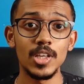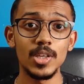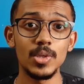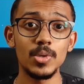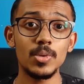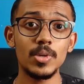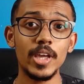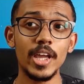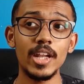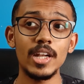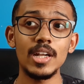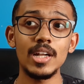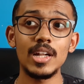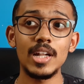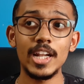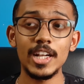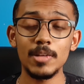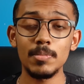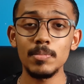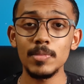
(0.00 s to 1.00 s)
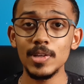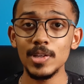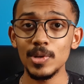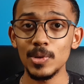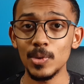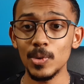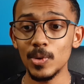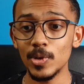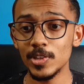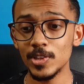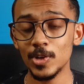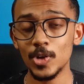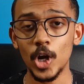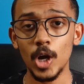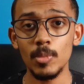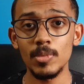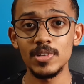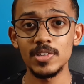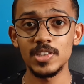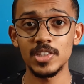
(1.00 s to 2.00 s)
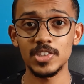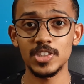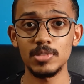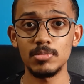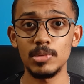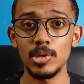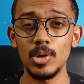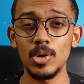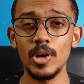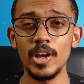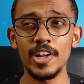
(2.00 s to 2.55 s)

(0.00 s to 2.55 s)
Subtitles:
you can let me know in the comment section below,